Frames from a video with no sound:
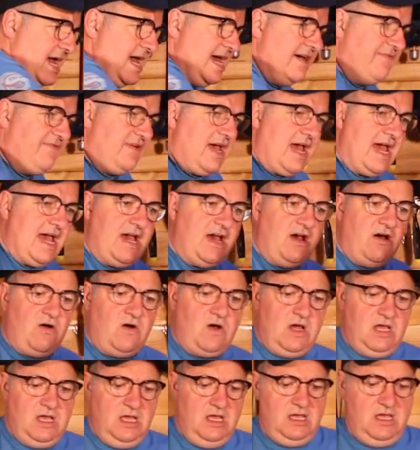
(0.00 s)
have
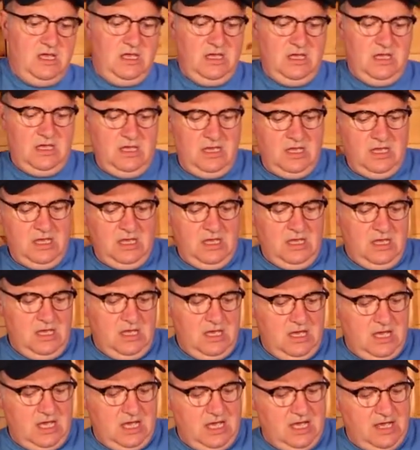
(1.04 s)
our
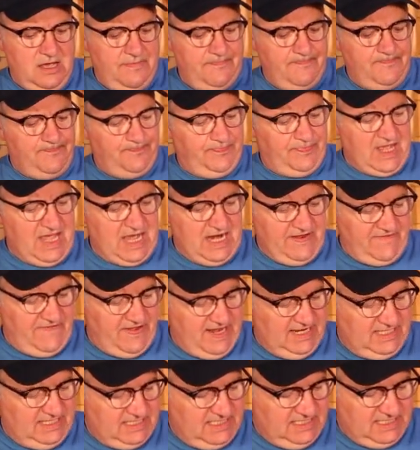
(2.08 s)
um,
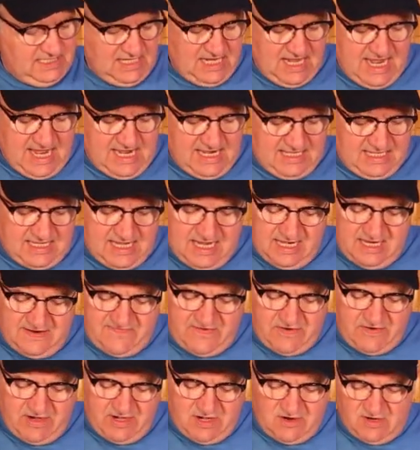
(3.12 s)
elevators, and
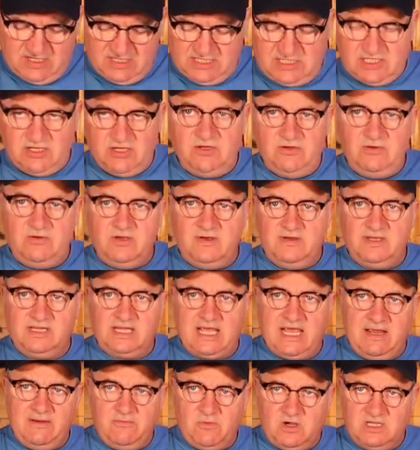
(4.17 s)
they're very nice too.
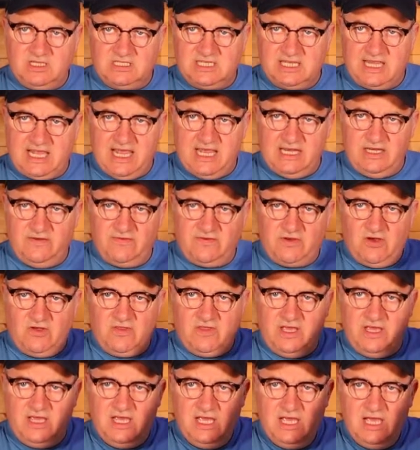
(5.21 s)
Again, once again, you've
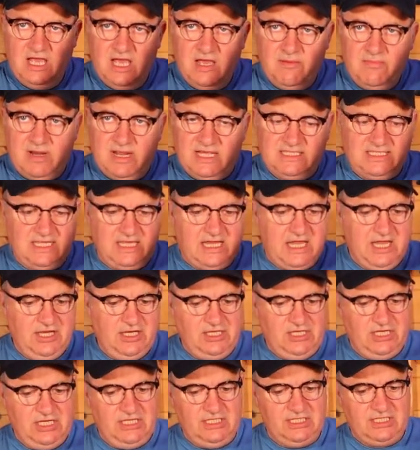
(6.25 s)
got the plastic
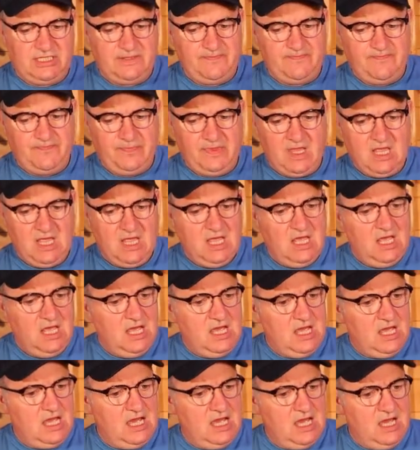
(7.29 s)
hinges,
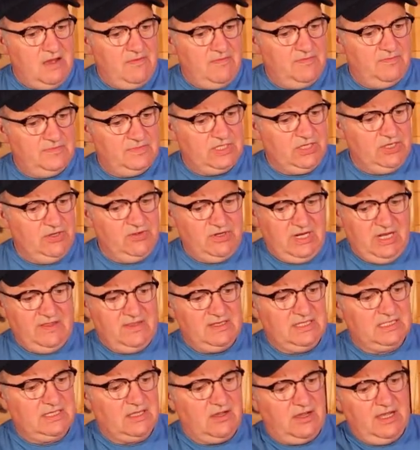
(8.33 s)
um, two on
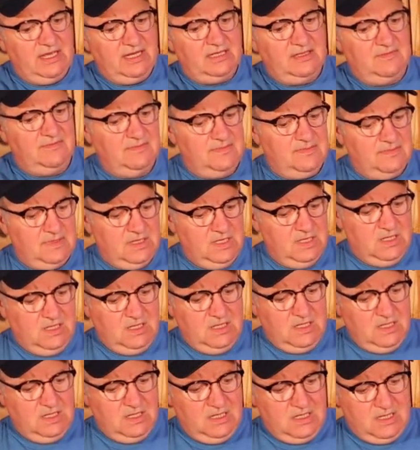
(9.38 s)
either side.
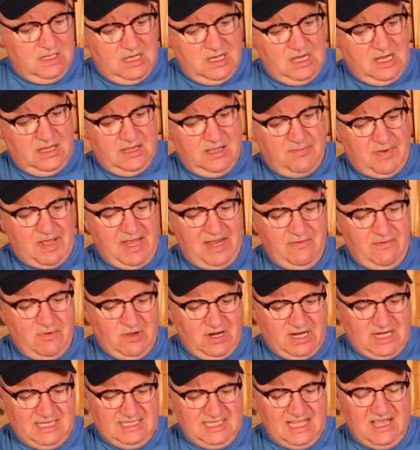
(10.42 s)
Uh, the
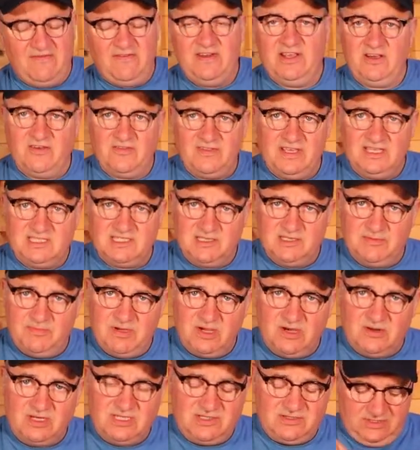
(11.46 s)
paintwork is lovely on this, to
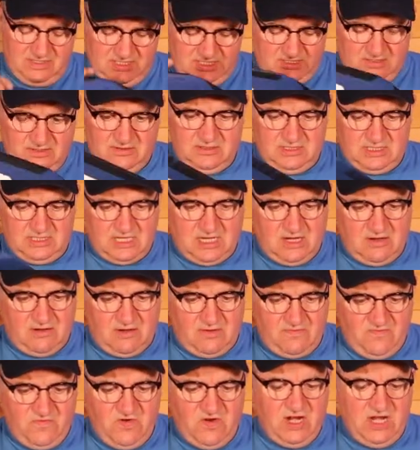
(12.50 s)
be honest with you. So
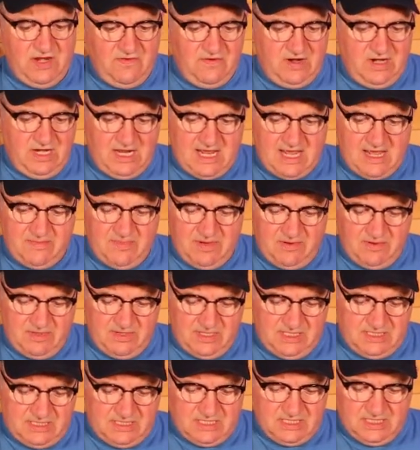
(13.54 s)
I'm really, really happy
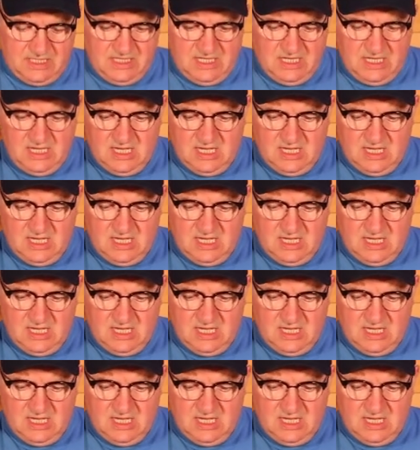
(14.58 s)
with this